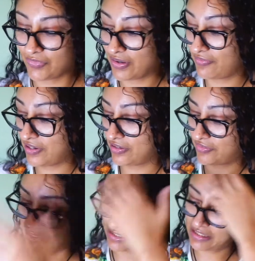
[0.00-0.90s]
Very,
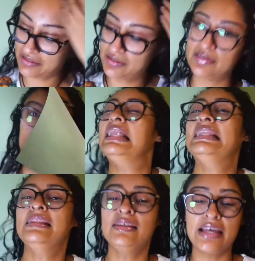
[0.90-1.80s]
very nice.
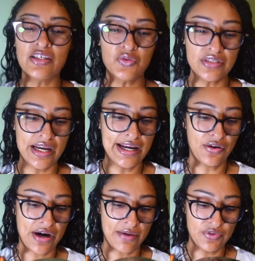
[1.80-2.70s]
The next one that I
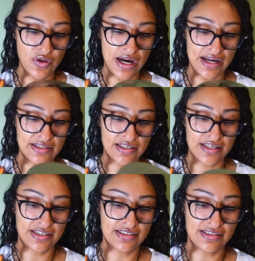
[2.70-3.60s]
grabbed, you guys, it
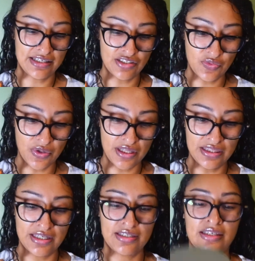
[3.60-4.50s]
is this one. This